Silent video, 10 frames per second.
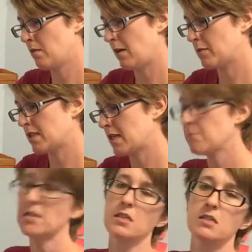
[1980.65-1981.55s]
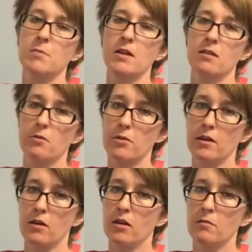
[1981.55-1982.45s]
I was attempting to spin a little
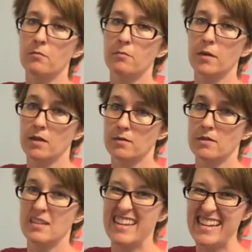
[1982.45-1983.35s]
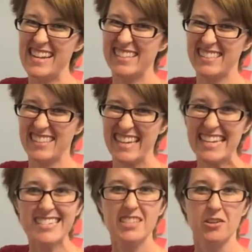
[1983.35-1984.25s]
thicker because it's, it's
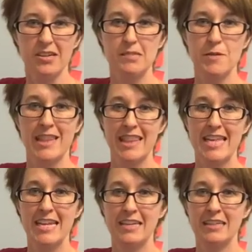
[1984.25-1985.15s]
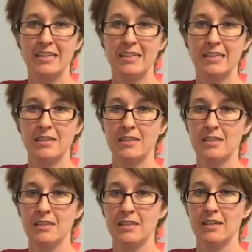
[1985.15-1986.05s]
easier to spin thin.
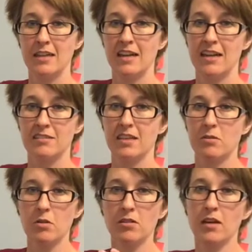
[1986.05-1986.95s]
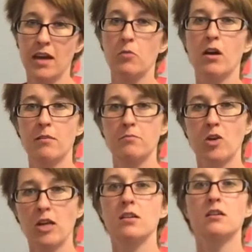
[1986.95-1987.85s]
And I was like, well, okay, well, I'm
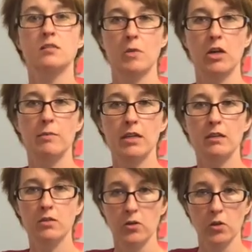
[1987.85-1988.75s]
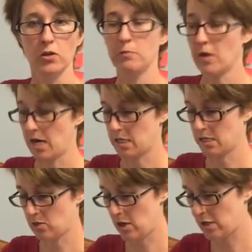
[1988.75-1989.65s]
trying to experiment and learn and
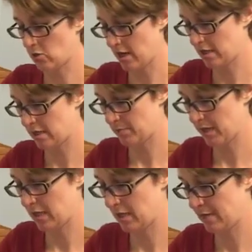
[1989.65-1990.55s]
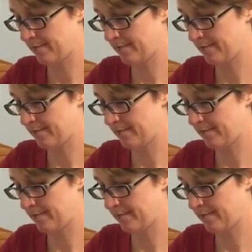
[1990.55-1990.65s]
practice. So I tried to spin